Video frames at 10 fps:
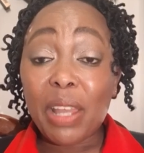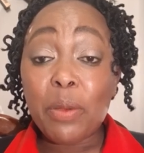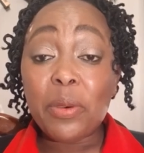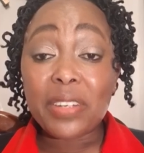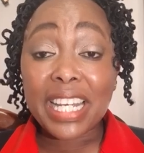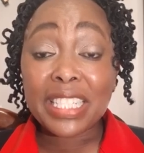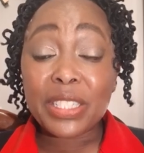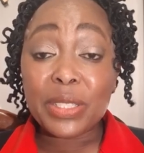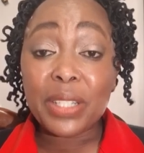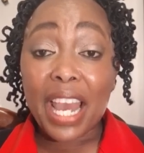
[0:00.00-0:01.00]
what I
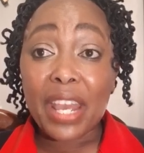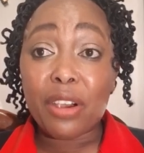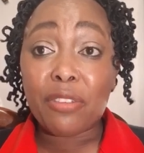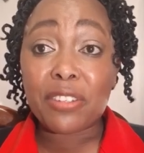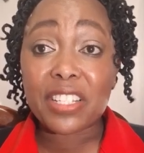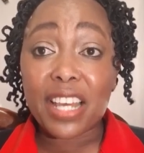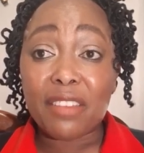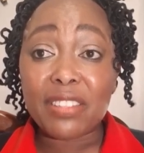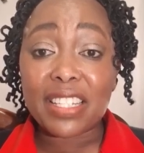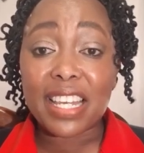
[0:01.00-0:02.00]
do, I offer
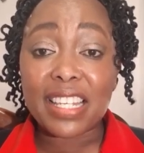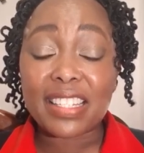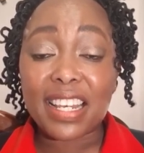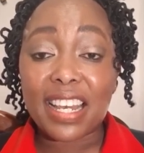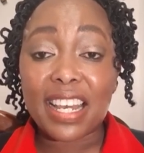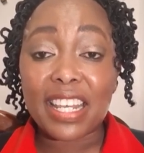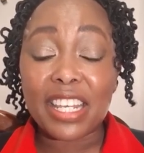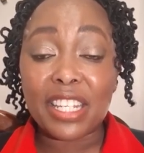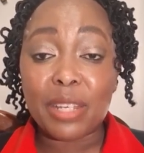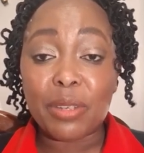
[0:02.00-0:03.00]
services uh,
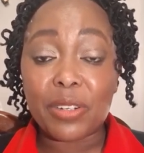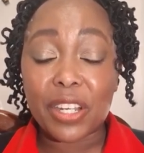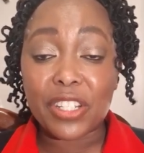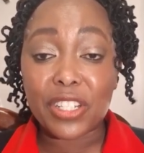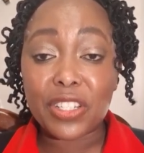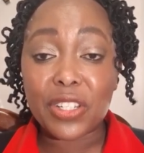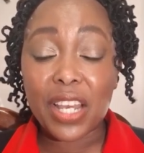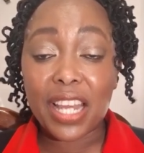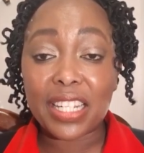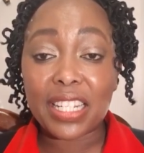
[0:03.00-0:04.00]
in immigration to
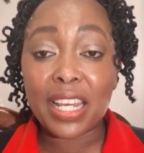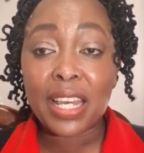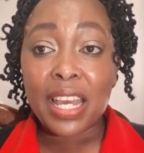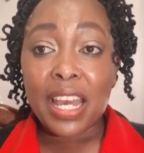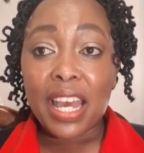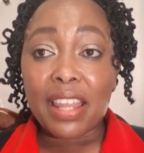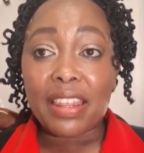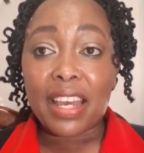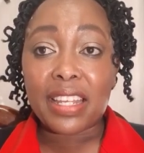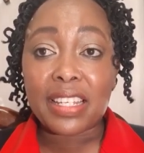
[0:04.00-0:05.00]
Canada
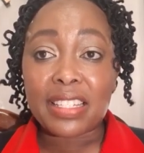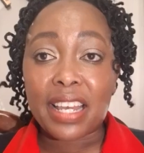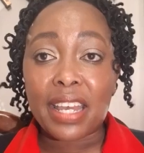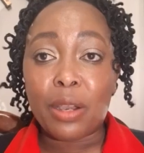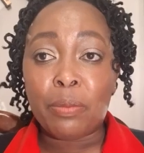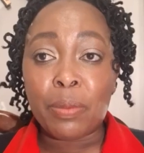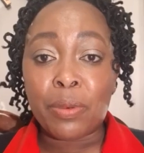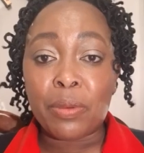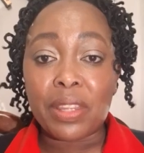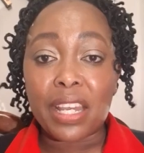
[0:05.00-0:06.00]
that is, I help
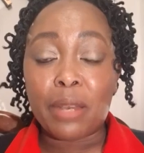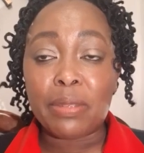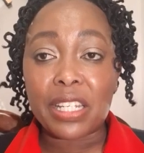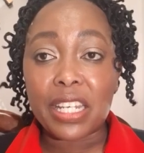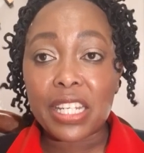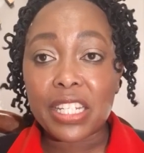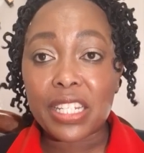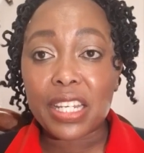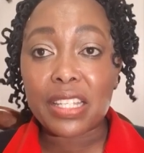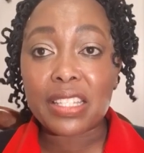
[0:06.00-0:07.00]
people with their
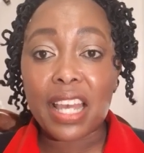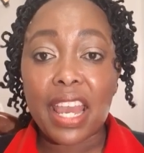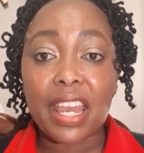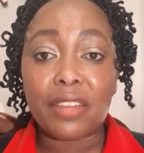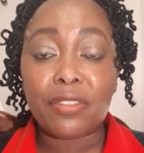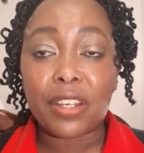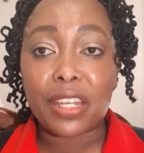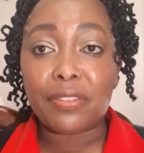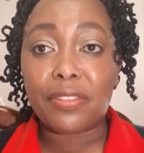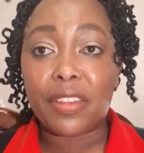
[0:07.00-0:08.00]
applications. I
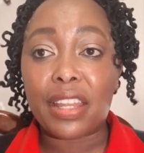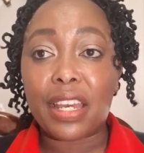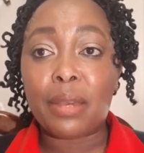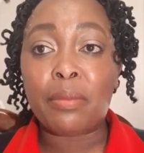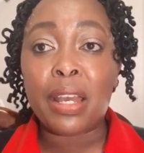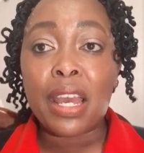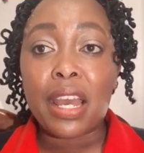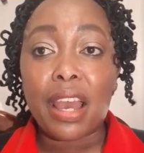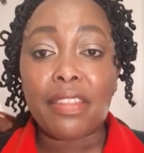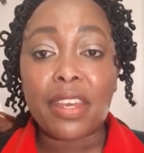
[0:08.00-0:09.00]
advocate for them
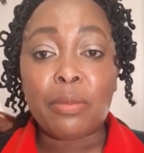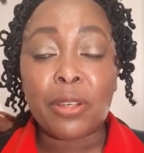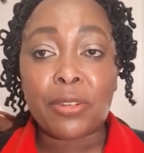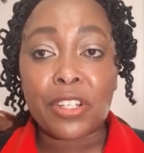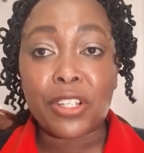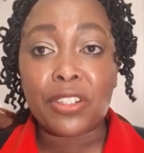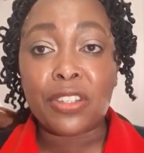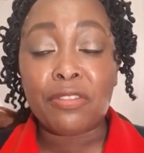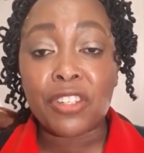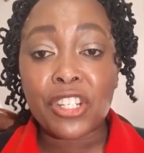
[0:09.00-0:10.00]
at the Immigration
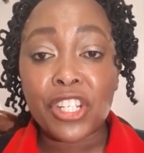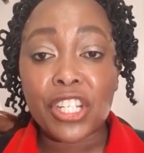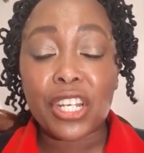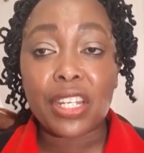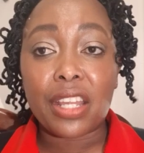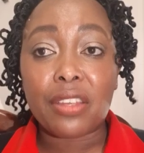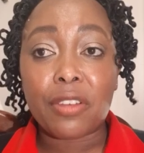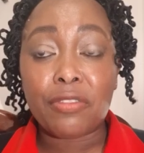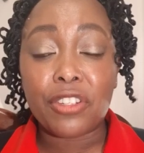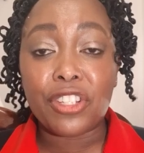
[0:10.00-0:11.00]
Division, at the
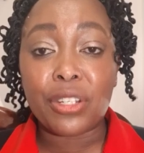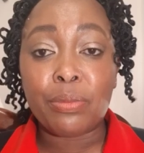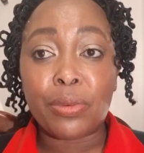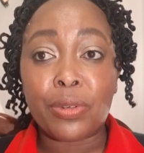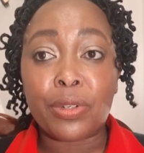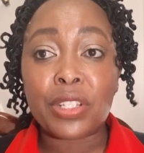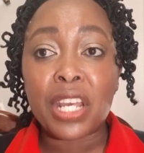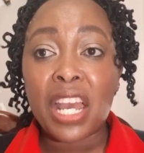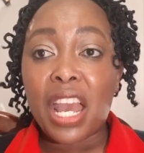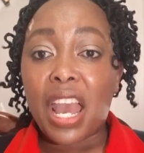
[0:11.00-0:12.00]
Refugee Board.
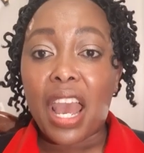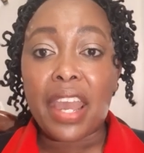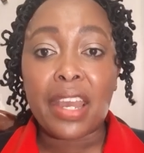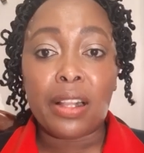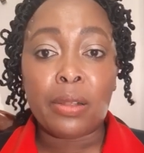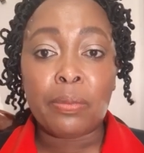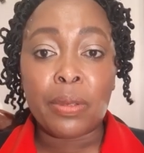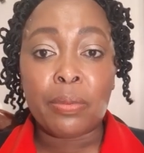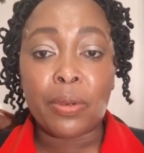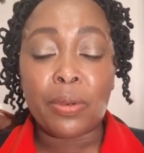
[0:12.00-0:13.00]
I help
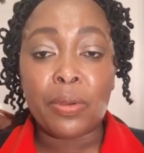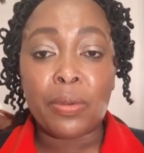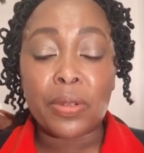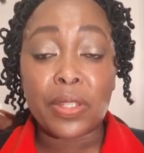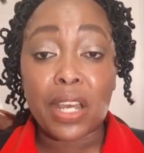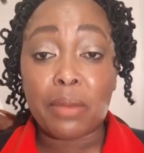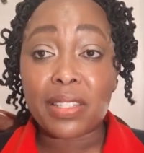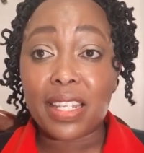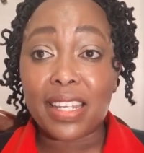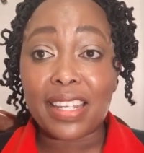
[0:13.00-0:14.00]
people who want to come
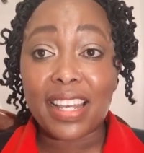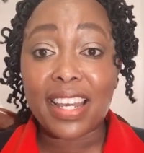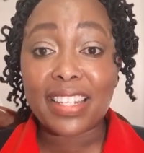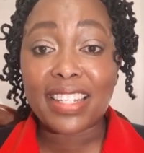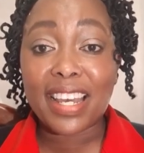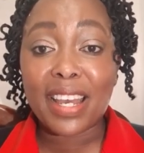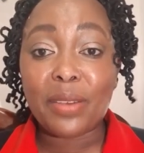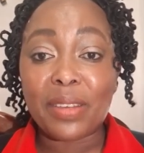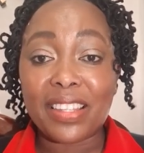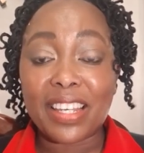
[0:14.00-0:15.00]
study in Canada
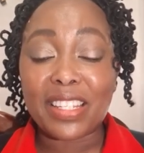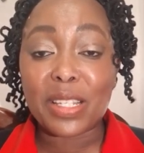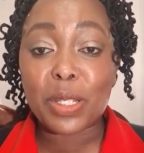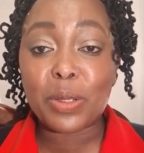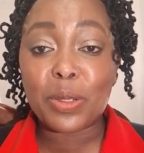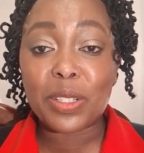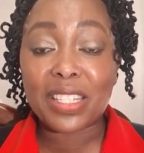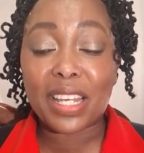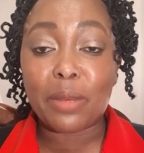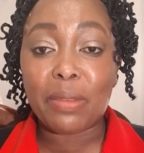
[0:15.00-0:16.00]
with getting schools
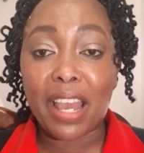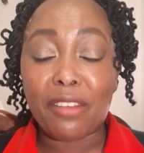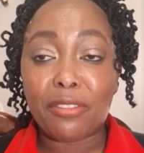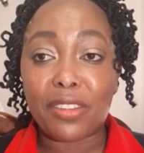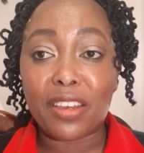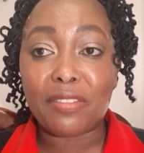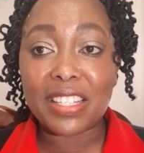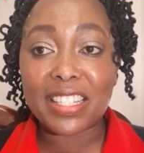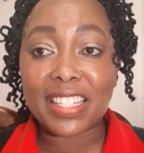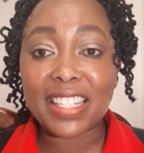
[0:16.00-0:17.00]
and applying for their
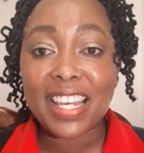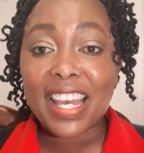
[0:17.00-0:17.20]
visas.